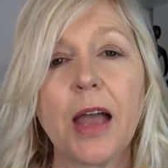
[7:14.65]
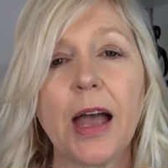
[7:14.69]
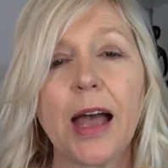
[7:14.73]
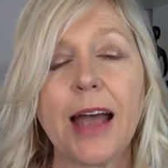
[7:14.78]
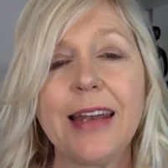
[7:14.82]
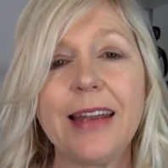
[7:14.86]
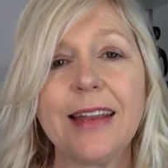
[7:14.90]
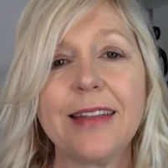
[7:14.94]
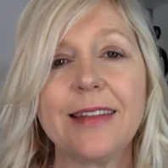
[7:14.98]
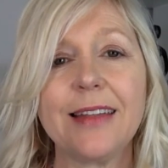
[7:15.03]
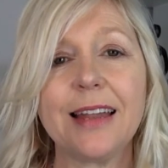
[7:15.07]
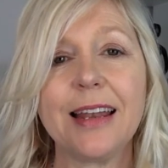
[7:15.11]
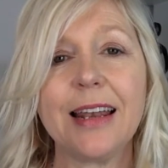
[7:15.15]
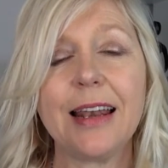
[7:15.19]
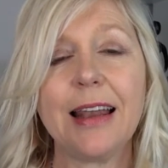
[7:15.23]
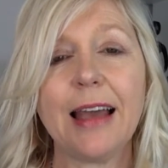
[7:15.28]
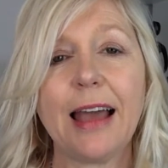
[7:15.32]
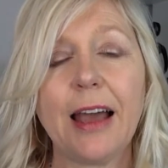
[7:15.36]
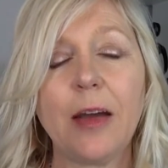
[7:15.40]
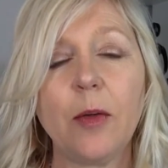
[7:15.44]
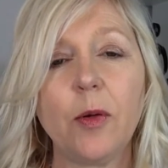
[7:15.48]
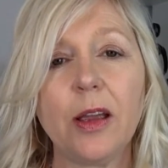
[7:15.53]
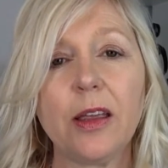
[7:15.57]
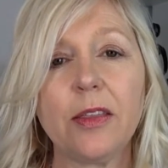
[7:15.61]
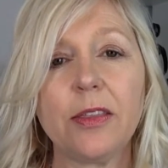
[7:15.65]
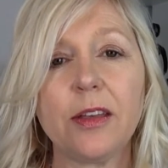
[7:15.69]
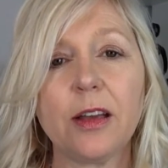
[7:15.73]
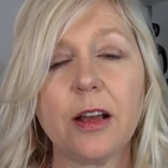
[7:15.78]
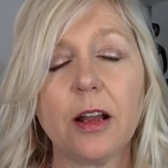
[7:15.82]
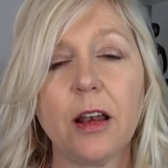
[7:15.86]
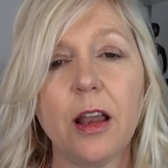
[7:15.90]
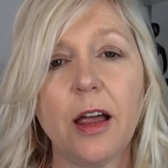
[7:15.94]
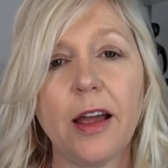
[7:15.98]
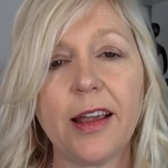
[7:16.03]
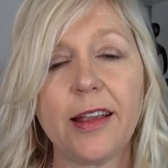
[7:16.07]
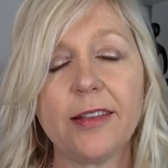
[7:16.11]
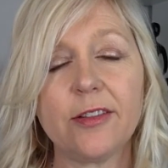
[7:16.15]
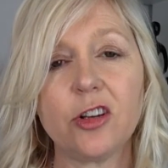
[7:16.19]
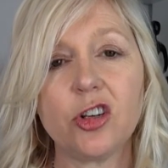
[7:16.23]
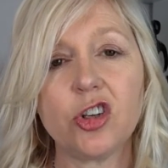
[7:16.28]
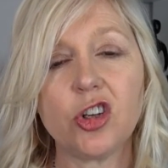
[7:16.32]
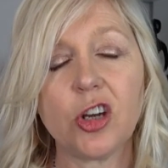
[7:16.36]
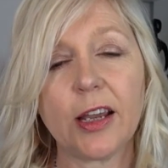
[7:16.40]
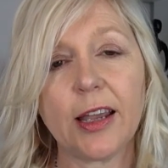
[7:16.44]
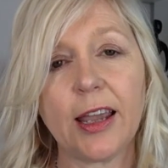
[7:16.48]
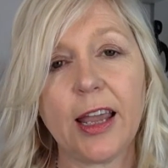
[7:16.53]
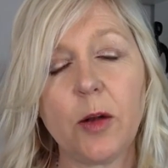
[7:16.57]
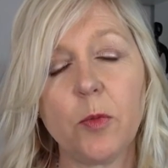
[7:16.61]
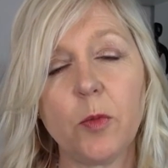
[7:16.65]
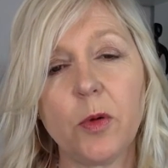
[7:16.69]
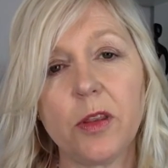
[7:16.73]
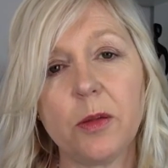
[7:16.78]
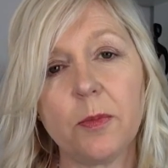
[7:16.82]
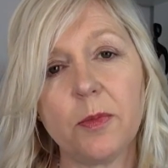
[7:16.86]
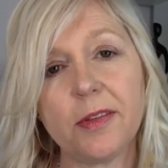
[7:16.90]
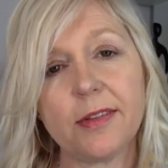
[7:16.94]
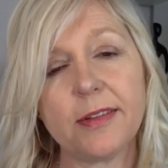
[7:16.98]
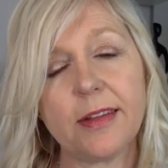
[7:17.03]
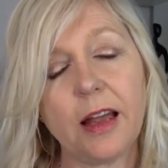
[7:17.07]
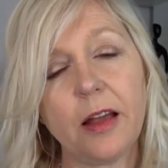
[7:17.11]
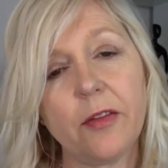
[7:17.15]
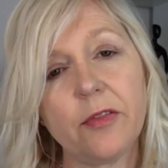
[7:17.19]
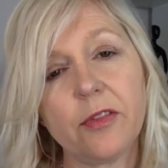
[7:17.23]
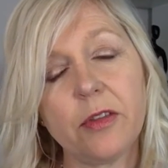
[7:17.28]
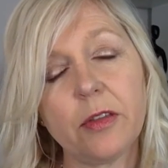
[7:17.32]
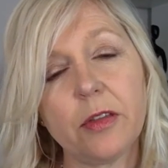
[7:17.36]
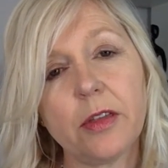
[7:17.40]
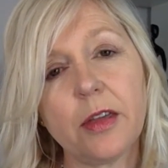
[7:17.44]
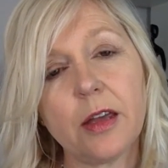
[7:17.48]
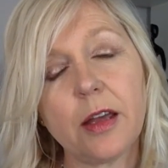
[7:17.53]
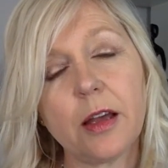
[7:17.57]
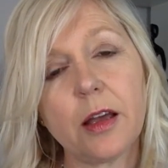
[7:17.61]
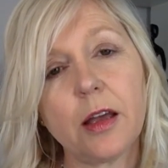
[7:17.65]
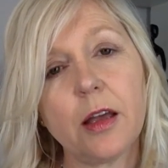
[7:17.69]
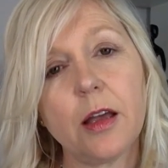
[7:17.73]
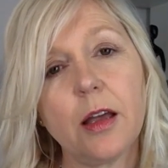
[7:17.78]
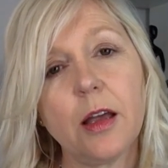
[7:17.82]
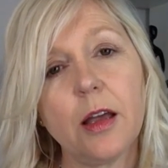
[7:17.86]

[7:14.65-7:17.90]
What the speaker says: And it's allowing the client to check in with themselves and think,